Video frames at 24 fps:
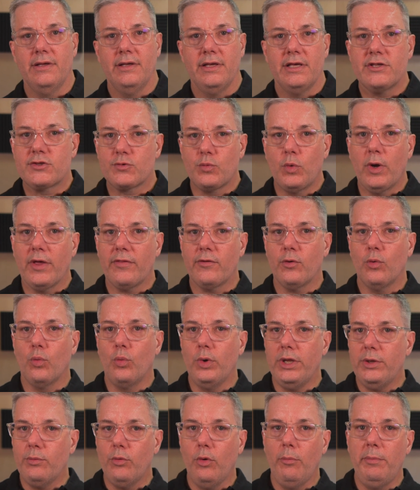is whether
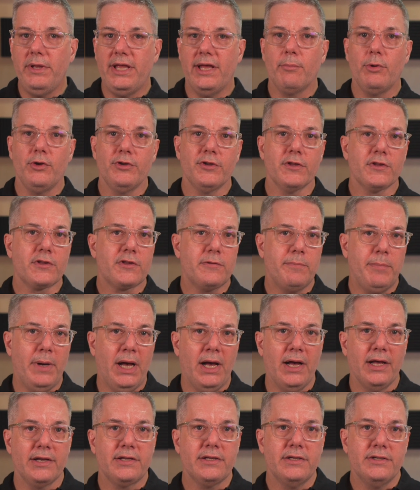we will be able to
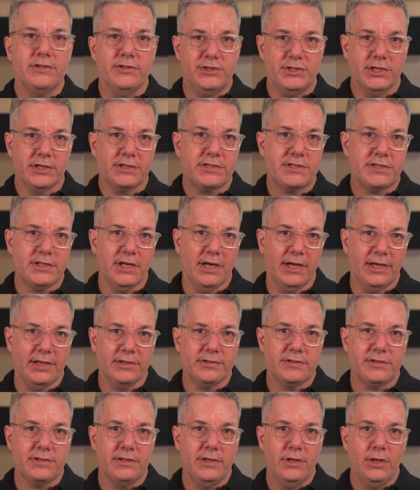spot junk
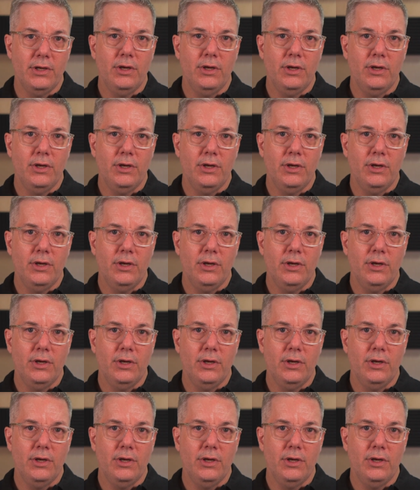science